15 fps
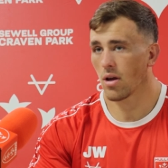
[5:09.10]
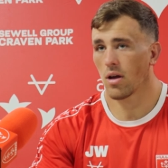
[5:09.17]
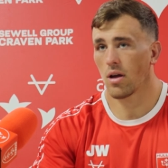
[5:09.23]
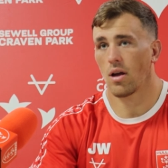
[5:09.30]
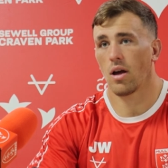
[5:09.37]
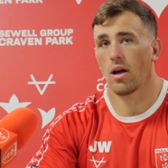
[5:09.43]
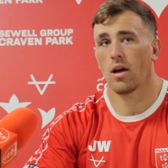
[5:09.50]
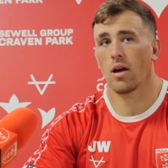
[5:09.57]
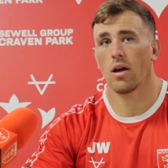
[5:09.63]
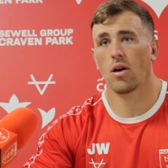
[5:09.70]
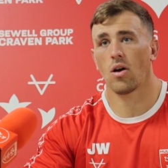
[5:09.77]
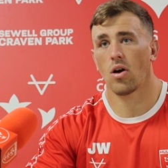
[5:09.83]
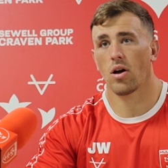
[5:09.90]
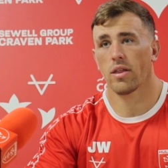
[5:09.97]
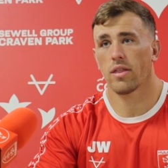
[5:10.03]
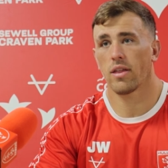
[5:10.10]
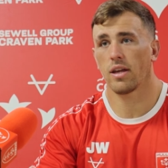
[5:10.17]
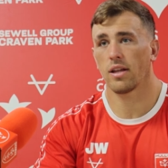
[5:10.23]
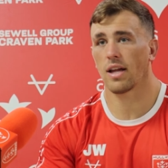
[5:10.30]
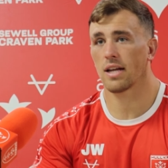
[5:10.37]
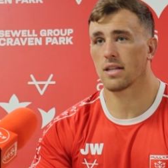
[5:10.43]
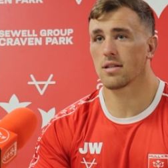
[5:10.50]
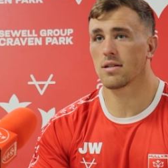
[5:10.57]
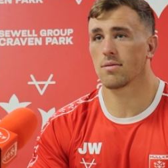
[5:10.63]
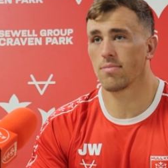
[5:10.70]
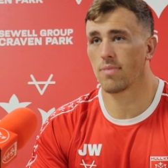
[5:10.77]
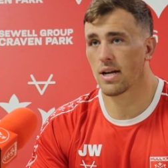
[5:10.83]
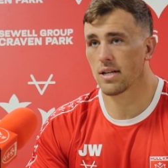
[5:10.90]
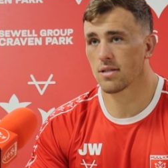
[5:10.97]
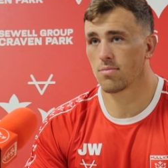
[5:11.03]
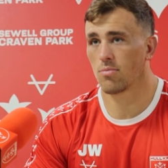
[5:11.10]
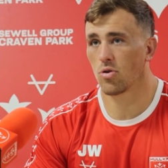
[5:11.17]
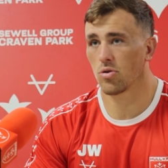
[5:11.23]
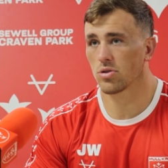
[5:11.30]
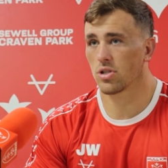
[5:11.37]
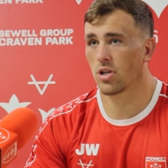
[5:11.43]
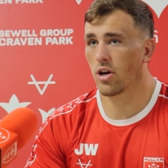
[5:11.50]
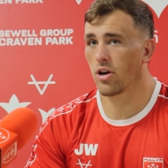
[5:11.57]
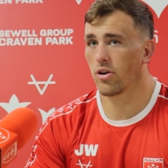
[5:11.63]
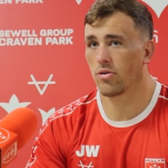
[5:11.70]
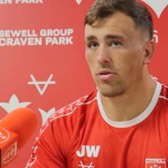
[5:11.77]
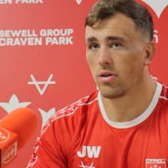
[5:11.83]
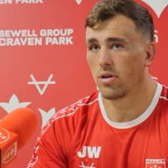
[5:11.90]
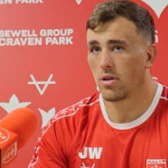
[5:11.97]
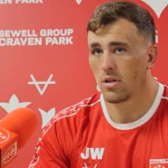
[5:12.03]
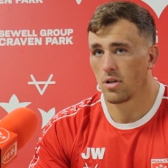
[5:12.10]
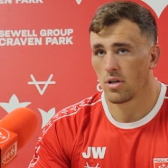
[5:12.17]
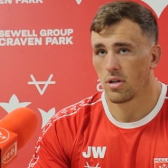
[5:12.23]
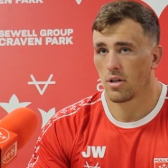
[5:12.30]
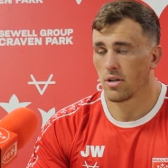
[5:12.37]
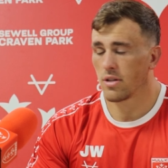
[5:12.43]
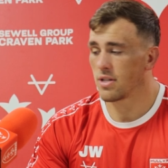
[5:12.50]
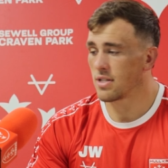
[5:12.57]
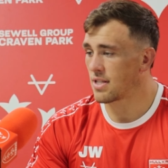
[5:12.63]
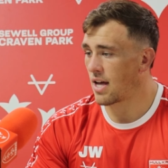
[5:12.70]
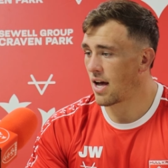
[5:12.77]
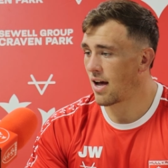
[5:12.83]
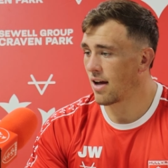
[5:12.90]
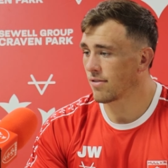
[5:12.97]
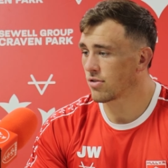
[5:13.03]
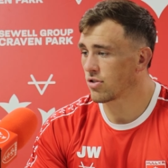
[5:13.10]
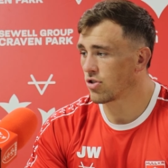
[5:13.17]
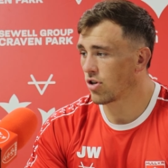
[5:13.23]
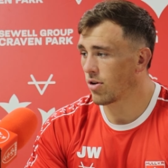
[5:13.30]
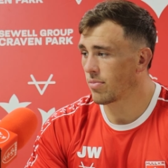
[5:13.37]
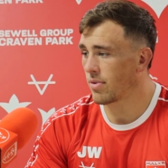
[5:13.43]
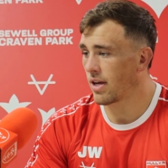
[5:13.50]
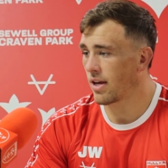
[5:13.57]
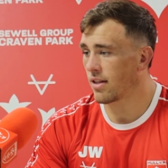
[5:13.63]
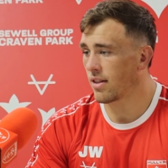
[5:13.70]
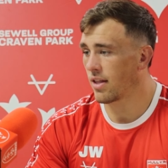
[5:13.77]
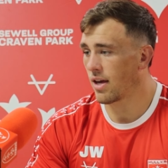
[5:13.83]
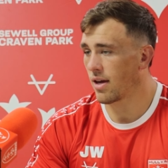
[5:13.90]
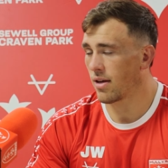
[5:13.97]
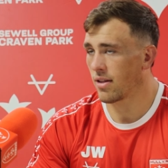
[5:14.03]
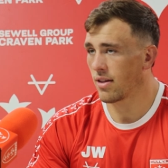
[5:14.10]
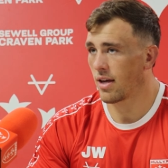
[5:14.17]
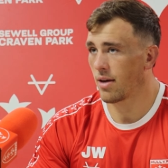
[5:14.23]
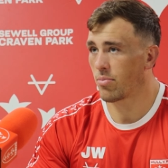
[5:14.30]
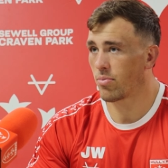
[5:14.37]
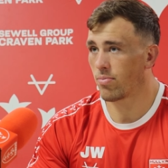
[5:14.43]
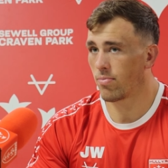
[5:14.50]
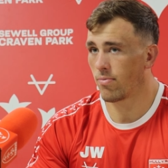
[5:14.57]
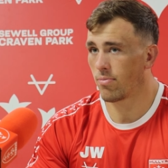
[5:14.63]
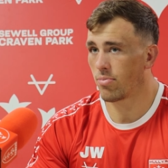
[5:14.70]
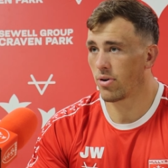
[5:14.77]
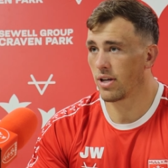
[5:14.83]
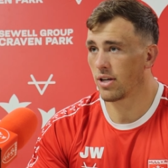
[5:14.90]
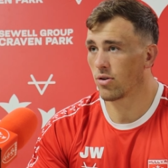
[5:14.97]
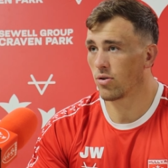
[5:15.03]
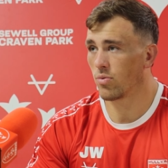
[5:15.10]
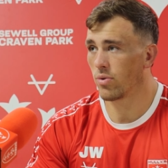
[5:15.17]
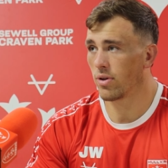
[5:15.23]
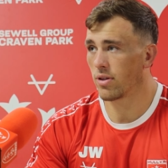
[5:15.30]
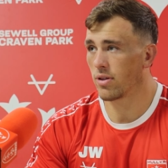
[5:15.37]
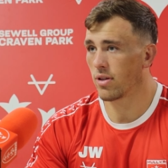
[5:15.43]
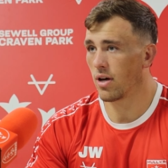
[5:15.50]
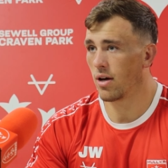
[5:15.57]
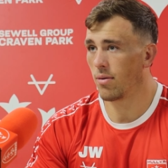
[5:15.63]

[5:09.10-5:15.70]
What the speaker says: I think that's more so the staff's job. They're pretty good with